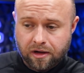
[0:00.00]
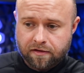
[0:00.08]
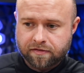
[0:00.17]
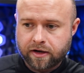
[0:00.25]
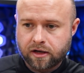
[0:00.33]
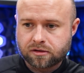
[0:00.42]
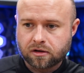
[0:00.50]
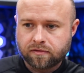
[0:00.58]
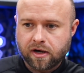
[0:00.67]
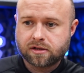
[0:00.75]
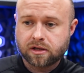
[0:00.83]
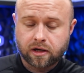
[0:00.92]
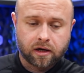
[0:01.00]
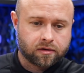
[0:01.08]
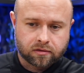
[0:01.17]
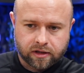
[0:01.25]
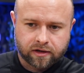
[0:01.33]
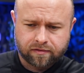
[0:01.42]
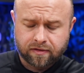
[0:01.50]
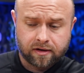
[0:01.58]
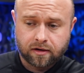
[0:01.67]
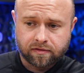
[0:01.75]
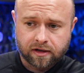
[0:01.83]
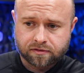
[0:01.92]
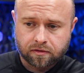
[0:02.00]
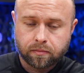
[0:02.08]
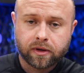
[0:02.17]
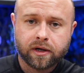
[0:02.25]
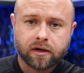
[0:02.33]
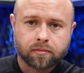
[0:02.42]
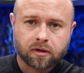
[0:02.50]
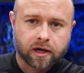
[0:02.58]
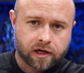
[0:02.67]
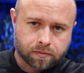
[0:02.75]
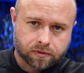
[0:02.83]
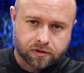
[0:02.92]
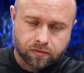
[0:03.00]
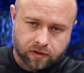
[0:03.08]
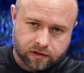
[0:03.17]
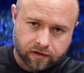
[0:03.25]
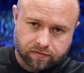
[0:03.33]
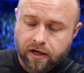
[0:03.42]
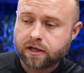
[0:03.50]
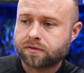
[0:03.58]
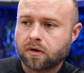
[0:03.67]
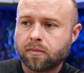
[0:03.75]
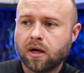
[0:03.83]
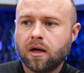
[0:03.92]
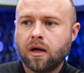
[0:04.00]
Not financial advice. Again, don't take advice from me. I'm the last person you want to take advice from.